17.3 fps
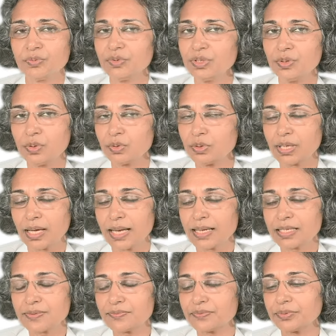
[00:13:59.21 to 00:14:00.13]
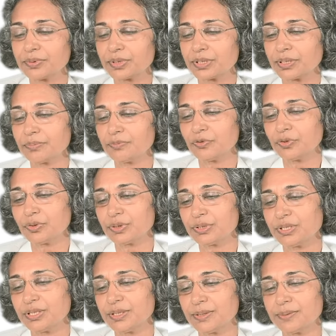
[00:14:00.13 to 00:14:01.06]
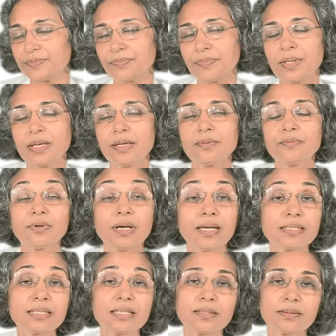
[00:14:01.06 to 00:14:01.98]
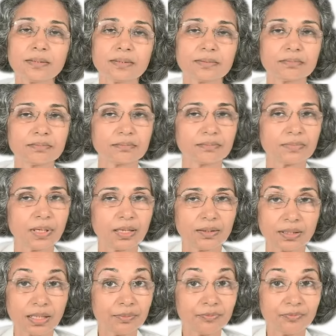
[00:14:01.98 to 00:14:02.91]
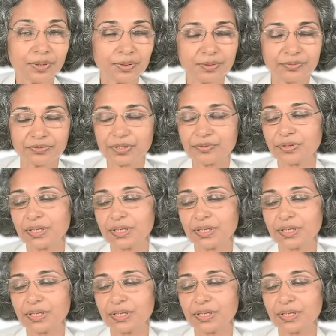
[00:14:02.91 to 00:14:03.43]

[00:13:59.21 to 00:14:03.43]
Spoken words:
We don't ask come for the fasting, come after